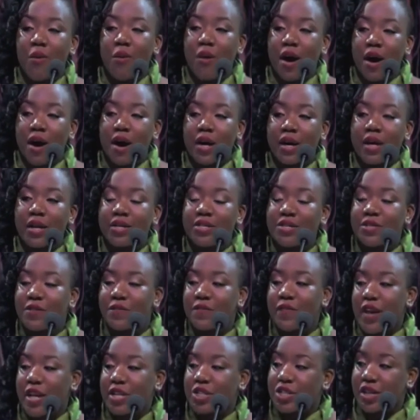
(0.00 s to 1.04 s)
walk to
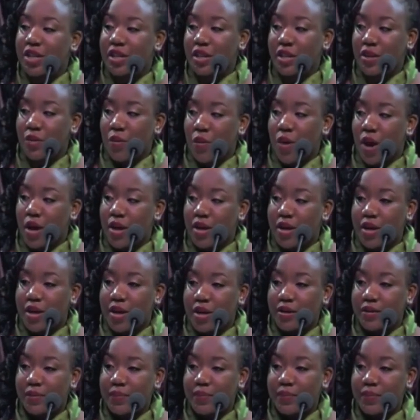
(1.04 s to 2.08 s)
fetch clean
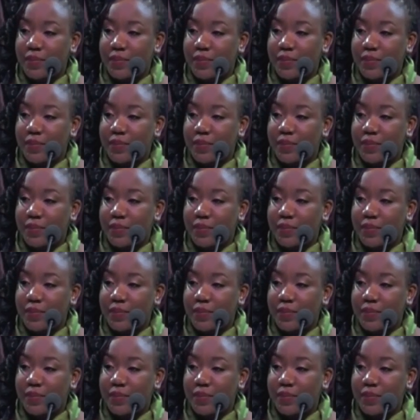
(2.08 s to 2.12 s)
water.